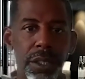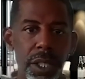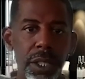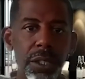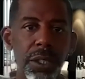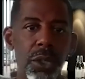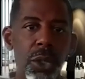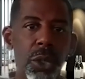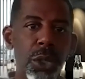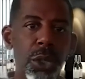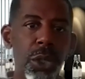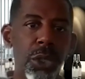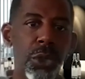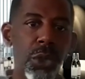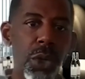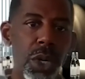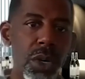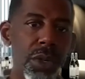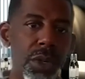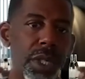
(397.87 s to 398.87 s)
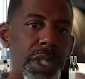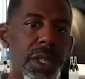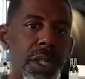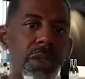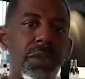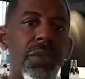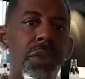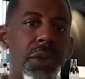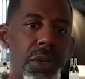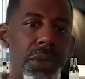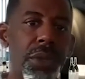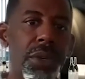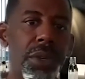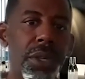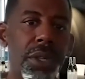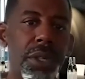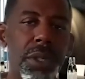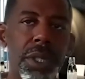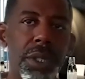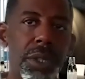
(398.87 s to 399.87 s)
just so your drone can go
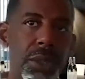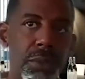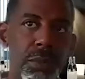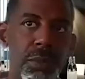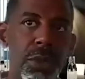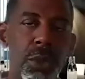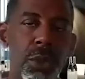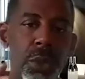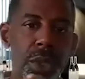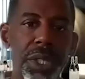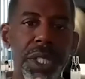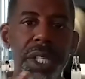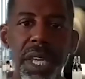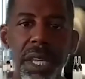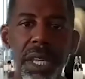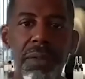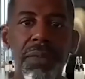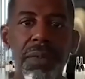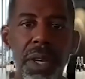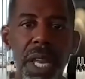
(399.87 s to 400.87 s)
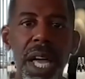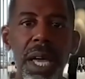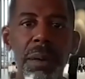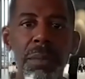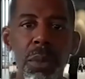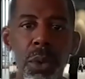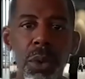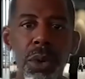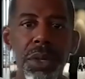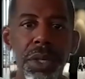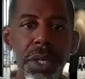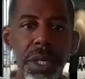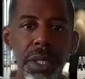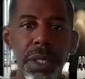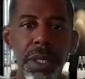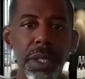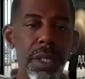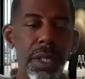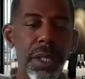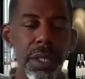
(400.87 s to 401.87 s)
further because you really can't fly more
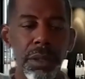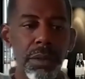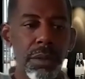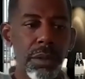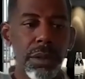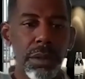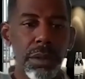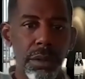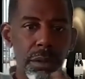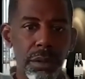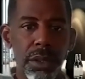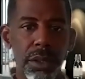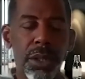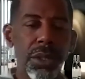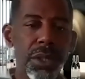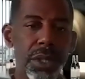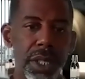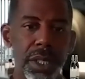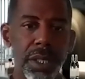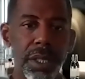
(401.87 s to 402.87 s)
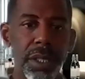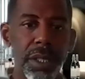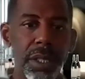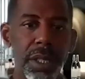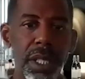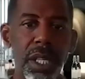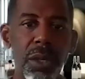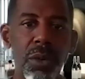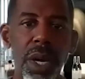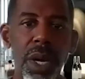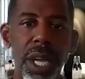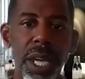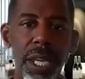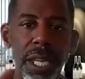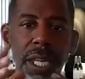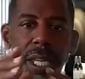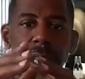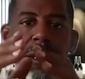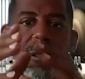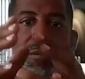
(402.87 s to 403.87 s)
than you know certain distance
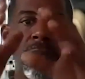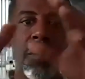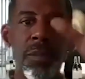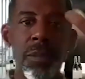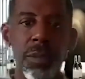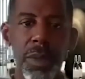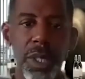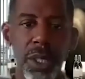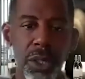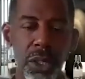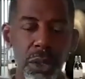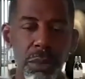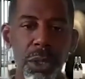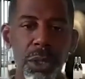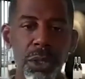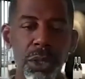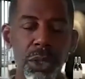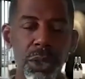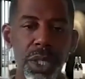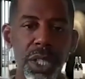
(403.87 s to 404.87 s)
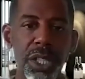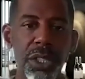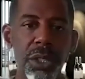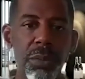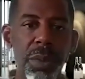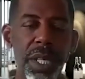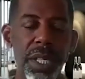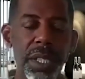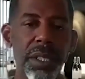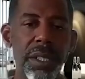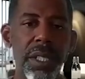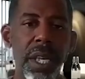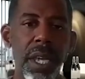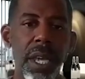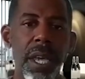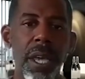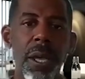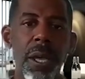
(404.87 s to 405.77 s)
anyway in this commercial airspace